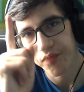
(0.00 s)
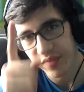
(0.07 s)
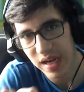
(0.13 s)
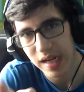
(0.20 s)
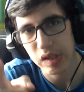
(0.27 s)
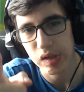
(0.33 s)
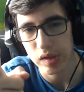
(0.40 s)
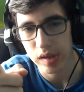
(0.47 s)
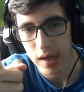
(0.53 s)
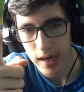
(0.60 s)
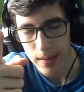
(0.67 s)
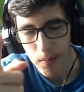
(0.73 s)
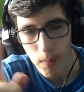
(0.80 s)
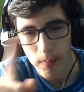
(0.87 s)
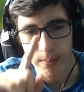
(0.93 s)
That's a lie.
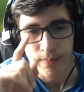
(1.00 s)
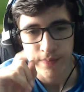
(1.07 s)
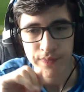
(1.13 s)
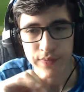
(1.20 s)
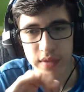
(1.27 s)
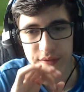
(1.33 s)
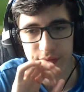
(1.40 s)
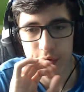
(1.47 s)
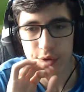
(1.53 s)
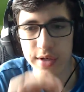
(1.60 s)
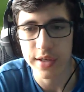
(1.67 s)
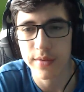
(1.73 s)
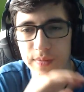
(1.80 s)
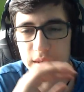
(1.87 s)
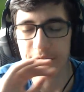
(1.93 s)

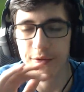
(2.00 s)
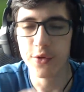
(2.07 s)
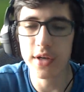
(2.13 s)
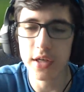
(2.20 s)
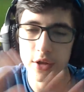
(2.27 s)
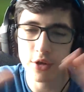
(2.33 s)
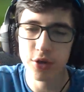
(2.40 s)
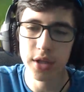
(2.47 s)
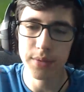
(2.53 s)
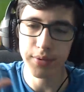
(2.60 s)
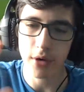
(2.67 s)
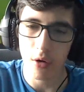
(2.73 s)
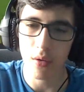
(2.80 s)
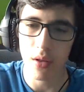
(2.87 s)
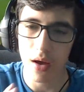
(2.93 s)
If you include the
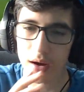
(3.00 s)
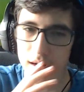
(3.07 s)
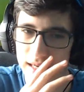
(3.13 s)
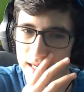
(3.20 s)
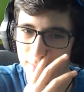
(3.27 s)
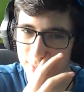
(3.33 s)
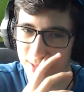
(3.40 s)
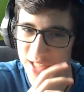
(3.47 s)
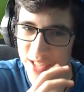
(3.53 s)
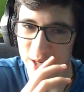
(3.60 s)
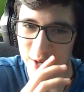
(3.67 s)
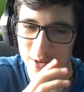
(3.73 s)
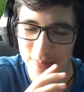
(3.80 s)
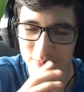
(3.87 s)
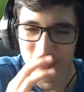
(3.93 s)
prologue
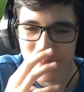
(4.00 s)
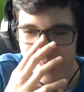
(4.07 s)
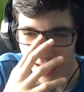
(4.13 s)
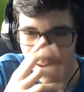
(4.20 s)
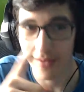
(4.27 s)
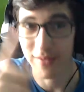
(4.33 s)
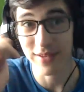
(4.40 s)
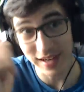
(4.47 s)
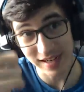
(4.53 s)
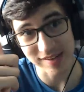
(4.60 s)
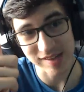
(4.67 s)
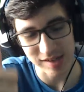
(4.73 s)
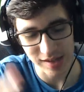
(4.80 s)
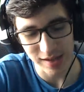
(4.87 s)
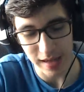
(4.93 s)
episode,
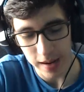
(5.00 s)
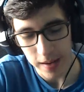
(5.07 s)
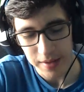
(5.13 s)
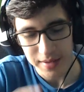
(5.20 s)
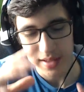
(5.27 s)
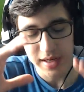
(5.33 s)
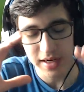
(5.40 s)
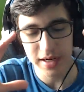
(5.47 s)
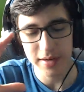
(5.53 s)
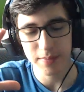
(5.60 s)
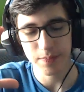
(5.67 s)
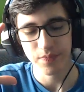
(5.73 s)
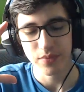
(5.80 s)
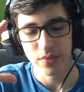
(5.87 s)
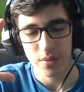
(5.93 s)
that's a lie.
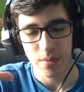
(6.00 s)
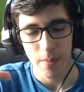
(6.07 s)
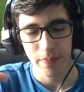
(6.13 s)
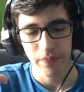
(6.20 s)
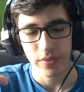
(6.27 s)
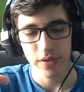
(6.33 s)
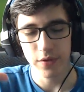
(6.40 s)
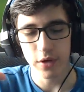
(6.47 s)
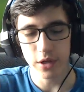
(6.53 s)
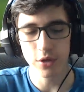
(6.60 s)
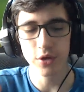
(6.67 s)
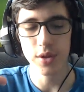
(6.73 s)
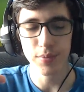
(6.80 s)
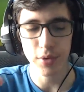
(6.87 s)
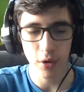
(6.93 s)
If you
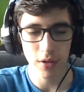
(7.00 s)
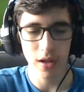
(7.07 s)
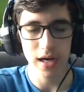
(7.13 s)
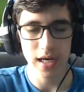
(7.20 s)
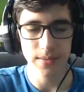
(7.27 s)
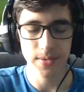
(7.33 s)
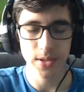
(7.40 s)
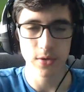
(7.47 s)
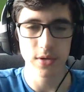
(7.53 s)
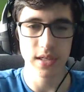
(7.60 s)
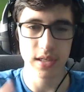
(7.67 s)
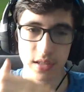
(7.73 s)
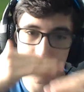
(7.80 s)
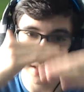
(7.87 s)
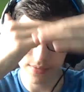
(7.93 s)
include the prologue episode
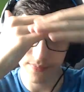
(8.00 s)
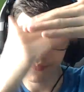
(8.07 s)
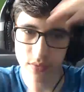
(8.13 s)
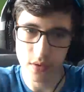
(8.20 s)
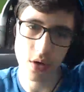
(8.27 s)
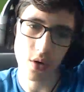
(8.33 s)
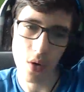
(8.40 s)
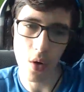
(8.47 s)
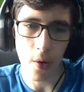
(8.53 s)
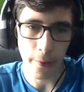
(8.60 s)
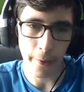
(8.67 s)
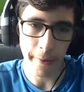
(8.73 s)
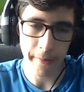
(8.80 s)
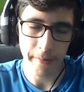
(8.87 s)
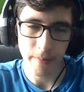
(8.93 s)
into the
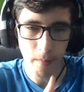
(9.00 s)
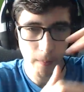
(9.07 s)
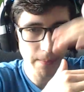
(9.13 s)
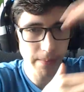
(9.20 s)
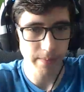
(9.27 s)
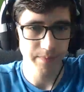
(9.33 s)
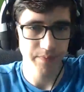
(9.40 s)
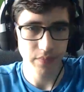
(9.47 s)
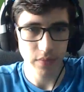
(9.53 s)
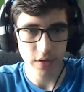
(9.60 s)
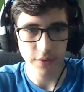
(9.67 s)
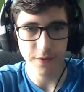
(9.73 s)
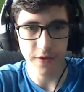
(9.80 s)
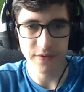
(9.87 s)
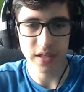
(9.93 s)
whole
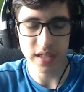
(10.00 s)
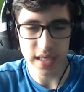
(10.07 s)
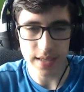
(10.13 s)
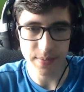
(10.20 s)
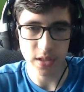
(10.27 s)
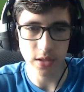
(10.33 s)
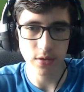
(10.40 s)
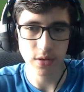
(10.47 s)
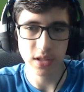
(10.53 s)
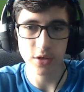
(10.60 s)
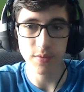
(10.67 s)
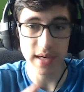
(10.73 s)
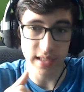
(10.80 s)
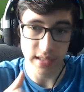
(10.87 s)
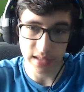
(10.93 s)
15 episodes and you
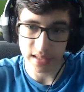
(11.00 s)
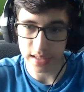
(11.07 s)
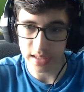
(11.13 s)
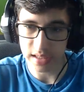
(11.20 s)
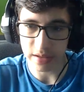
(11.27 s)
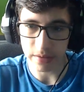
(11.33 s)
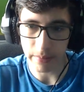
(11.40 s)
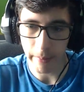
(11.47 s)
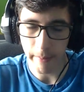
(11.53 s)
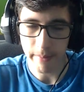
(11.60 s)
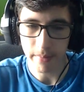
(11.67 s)
make it 16,